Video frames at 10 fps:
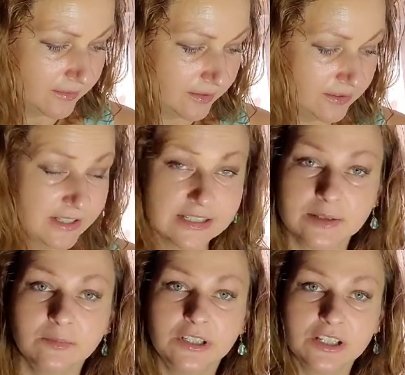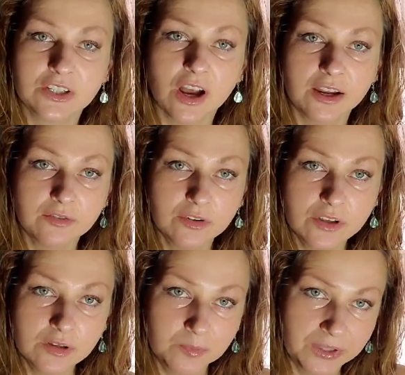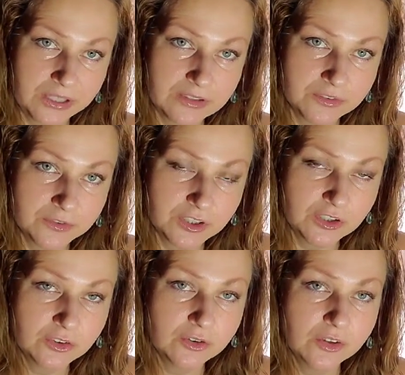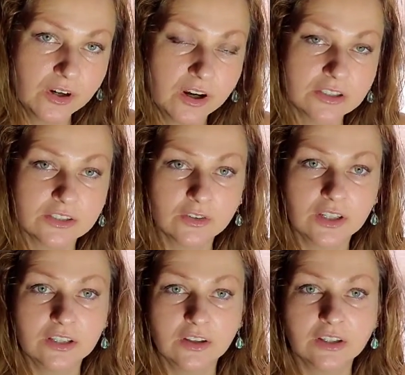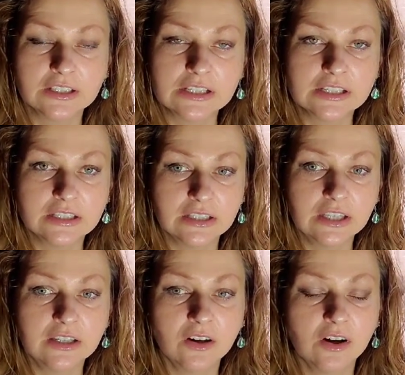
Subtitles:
This bridge I will paint for you so that you can see